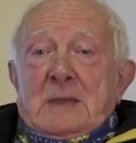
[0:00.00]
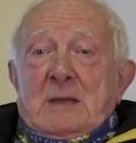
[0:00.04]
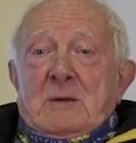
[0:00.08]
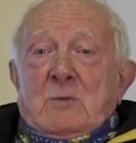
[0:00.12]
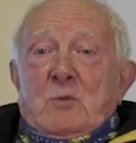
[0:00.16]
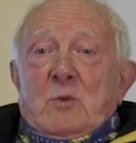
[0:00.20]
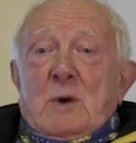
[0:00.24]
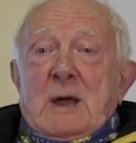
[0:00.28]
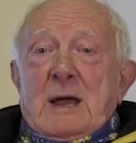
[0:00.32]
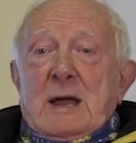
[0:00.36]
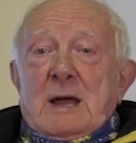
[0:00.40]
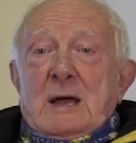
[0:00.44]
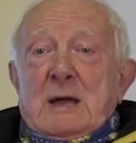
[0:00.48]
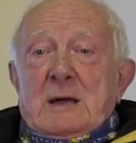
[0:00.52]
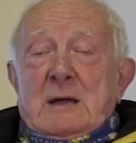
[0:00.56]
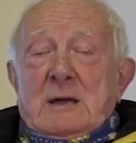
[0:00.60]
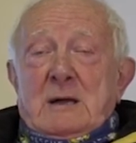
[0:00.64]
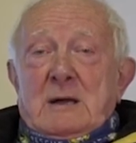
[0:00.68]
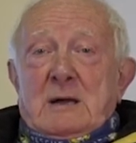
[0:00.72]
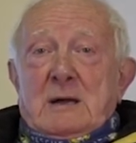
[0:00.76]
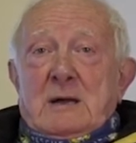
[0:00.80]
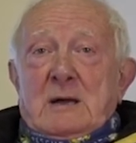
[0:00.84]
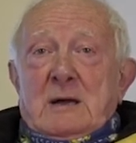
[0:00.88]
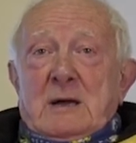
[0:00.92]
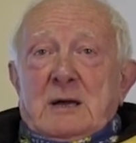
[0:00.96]
where
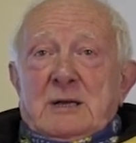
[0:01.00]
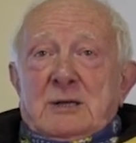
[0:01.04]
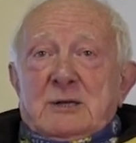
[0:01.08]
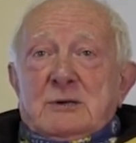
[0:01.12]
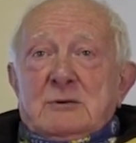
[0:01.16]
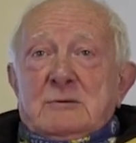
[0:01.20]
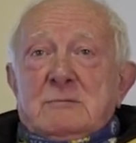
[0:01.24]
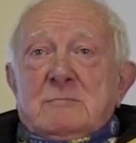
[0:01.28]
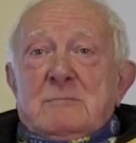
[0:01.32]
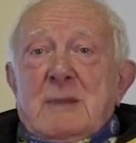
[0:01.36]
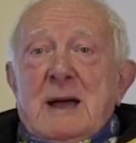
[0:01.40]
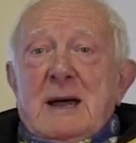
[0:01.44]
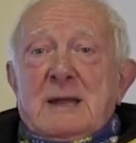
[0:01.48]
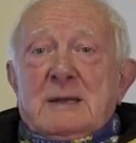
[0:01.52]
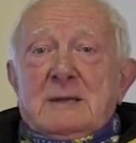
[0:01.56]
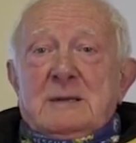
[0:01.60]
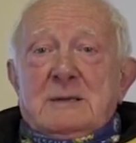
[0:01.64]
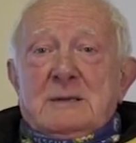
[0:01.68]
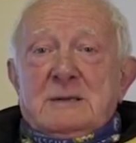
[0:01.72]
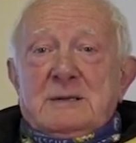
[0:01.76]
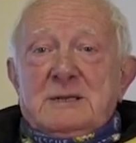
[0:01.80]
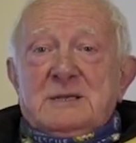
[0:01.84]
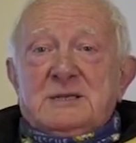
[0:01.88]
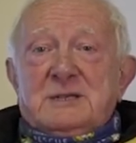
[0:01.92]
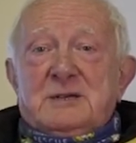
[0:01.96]
a young man
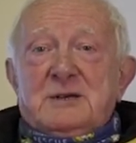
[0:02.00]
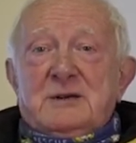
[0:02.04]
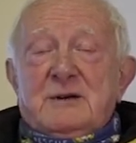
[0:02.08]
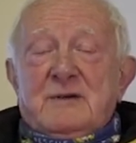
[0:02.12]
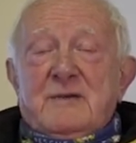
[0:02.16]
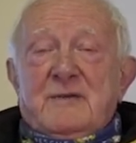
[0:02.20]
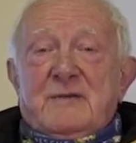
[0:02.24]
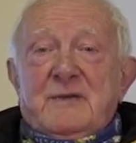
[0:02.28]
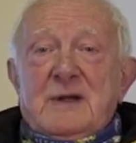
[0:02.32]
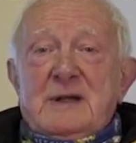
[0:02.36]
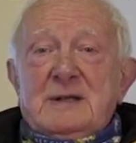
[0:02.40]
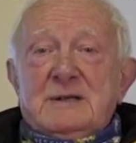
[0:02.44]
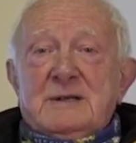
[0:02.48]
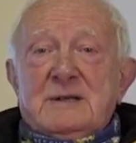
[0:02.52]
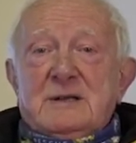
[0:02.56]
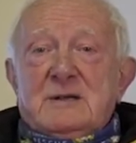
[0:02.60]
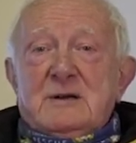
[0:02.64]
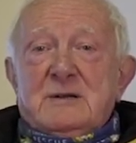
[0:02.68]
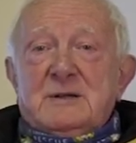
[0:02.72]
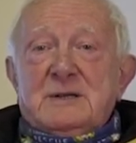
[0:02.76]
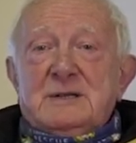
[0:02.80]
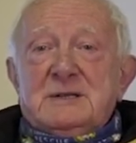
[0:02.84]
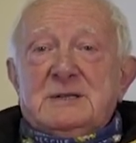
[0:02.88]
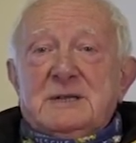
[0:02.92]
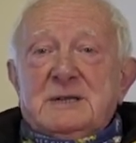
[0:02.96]
and his girlfriend had
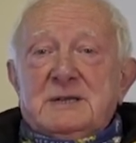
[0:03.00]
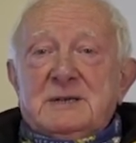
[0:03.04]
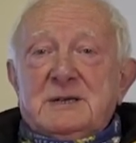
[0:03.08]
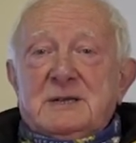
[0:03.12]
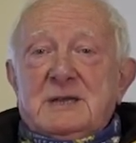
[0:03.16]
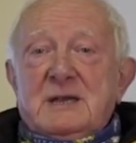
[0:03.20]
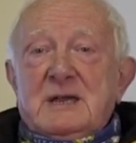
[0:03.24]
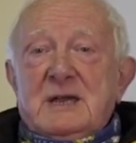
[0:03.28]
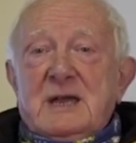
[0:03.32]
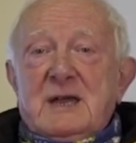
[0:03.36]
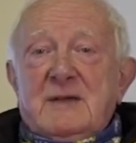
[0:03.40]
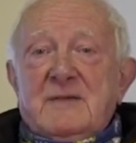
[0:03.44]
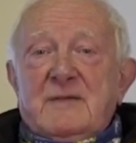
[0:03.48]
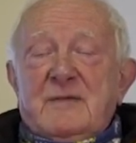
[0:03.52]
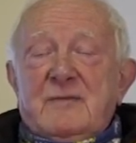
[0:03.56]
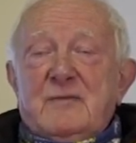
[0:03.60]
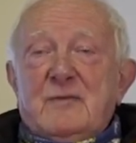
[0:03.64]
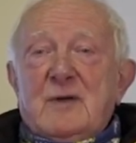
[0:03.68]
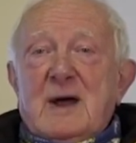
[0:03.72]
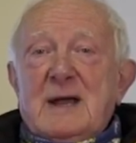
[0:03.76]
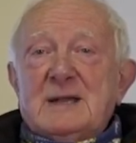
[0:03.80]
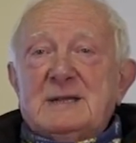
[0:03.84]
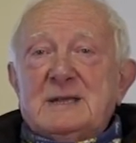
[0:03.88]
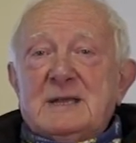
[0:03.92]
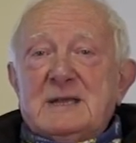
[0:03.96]
gone into the cave,
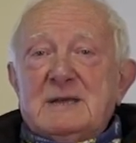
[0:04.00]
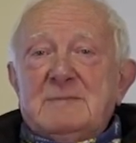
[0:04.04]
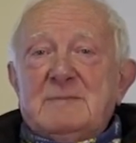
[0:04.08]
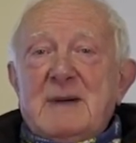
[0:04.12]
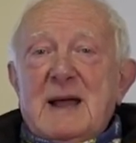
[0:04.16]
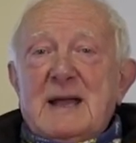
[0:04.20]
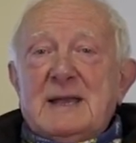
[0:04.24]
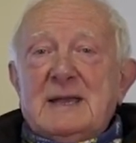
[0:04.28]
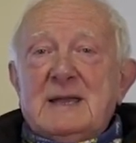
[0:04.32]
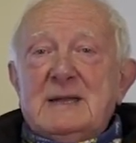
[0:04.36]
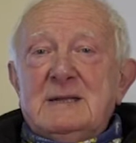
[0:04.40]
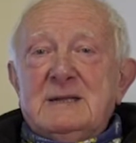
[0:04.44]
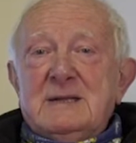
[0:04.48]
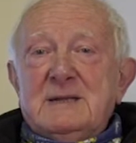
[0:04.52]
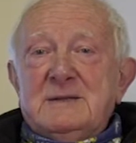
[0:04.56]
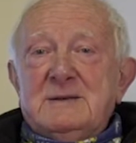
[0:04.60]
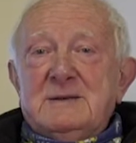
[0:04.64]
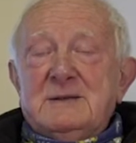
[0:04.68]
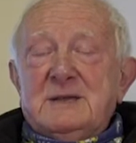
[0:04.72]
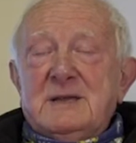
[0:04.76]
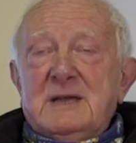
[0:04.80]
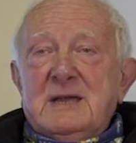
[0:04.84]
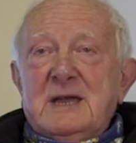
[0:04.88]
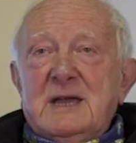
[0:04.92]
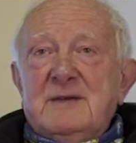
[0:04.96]
right to the back end of the
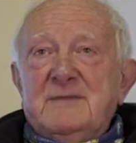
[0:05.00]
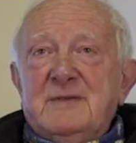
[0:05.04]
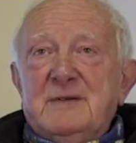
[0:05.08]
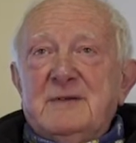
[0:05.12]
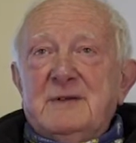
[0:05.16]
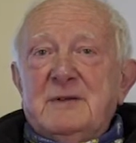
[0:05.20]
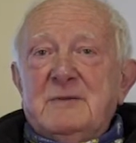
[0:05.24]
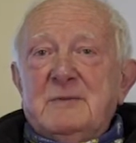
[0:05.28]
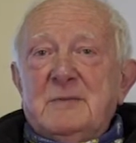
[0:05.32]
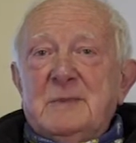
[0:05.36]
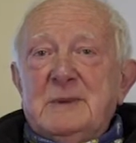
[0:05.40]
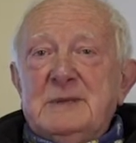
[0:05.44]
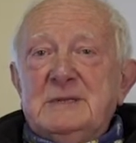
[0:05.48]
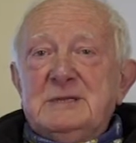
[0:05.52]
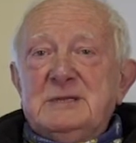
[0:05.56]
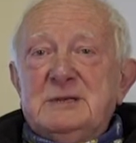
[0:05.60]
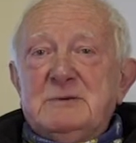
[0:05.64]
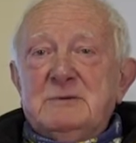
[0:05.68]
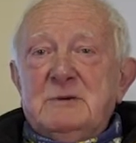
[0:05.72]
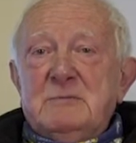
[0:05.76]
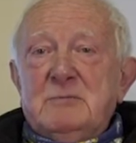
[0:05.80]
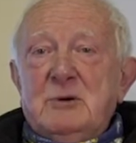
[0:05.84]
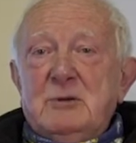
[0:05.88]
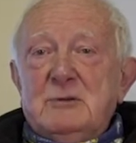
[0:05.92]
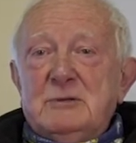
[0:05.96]
cave and up
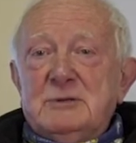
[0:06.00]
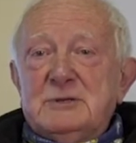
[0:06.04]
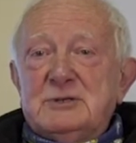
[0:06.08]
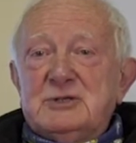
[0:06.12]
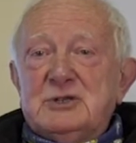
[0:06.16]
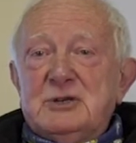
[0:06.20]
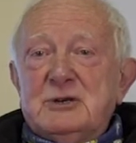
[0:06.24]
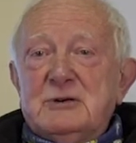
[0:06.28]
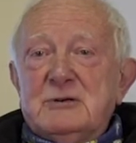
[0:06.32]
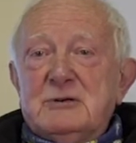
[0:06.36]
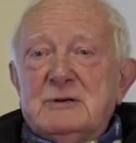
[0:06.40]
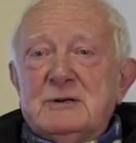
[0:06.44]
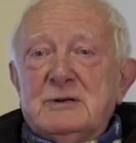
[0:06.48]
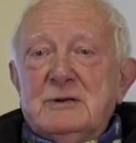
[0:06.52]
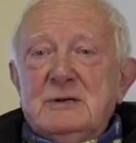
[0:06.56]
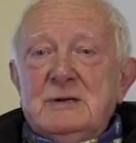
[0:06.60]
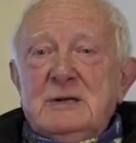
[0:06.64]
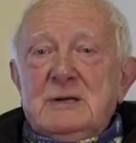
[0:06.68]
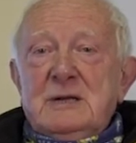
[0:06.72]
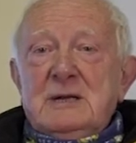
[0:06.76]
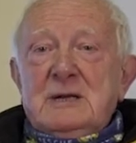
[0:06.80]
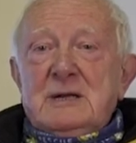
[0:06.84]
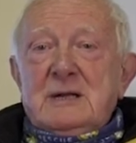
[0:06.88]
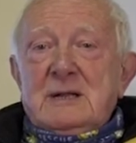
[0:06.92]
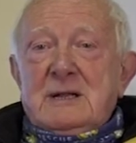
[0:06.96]
into a boulder choke,
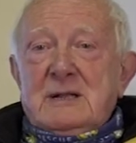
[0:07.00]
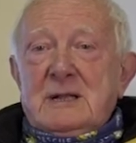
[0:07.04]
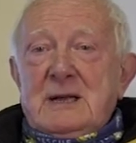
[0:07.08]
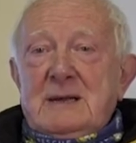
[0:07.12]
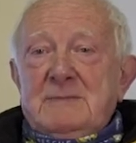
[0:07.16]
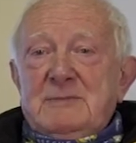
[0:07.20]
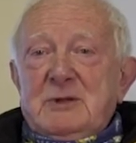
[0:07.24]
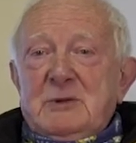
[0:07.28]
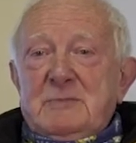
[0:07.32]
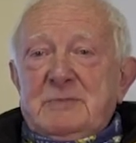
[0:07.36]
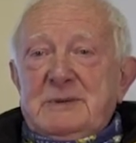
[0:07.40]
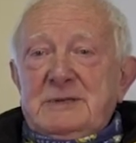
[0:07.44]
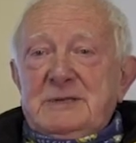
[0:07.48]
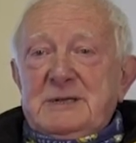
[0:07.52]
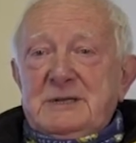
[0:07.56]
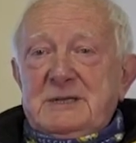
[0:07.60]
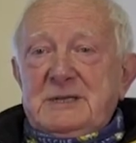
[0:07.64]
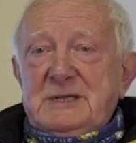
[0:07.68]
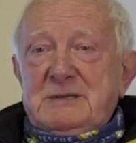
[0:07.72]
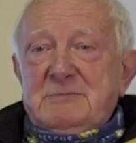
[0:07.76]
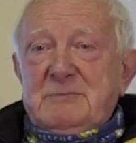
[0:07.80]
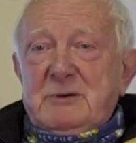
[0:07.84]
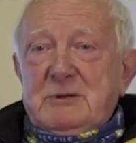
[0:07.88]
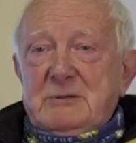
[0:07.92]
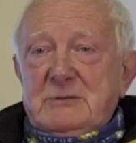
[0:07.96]
climbed up into
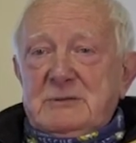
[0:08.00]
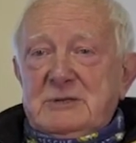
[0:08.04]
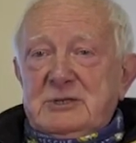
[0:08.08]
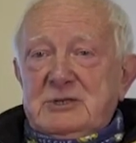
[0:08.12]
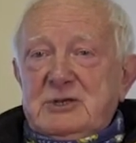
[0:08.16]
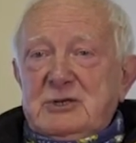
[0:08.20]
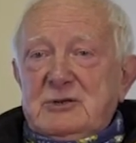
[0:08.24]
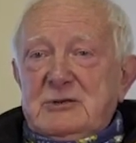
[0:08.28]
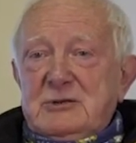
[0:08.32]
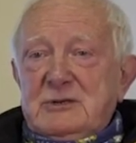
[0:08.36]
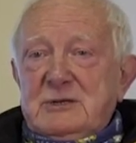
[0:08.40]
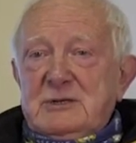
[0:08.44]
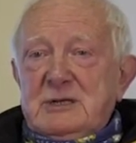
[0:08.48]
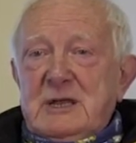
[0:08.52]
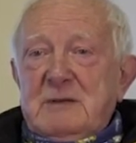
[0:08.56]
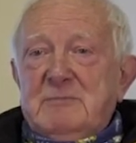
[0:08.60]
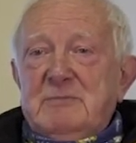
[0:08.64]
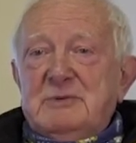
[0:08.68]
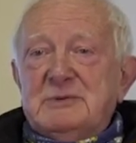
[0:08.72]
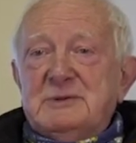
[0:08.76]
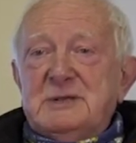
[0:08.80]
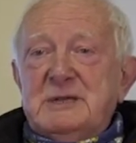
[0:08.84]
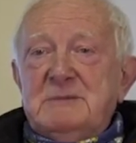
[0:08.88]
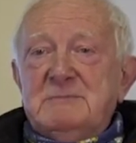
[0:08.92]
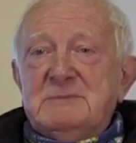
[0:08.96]
this boulder choke, and he
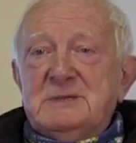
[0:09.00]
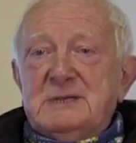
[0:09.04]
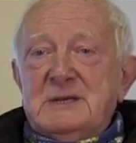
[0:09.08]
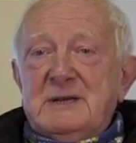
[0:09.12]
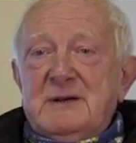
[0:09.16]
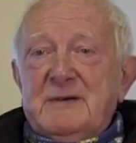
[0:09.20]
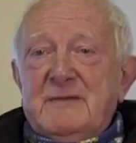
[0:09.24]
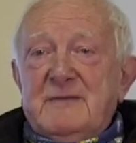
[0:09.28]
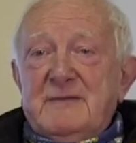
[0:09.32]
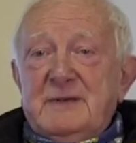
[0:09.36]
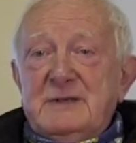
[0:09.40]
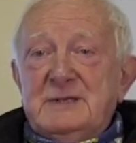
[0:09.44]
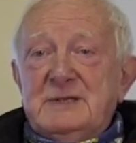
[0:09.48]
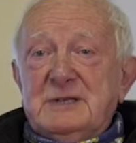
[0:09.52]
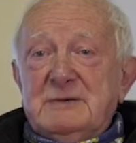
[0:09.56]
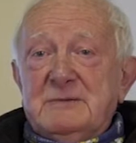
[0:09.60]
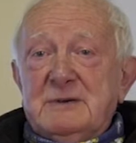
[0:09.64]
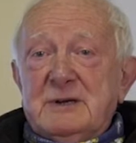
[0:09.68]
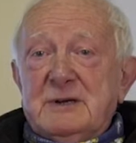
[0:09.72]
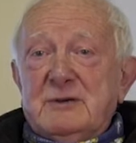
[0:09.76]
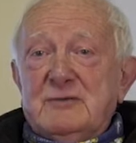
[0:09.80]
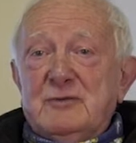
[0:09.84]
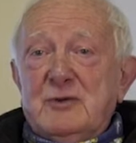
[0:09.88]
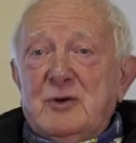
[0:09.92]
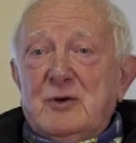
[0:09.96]
put himself into
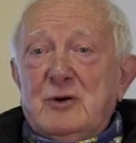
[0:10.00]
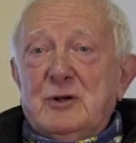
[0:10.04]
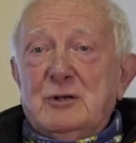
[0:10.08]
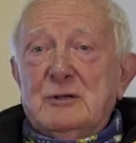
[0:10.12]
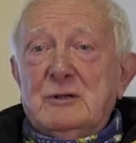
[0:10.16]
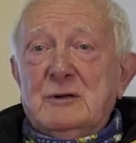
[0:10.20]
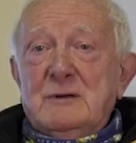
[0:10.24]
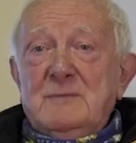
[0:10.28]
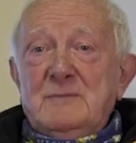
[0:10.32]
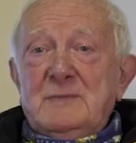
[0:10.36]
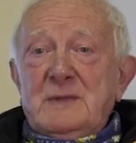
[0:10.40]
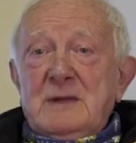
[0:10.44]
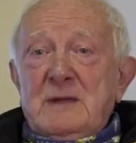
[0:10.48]
a crawl.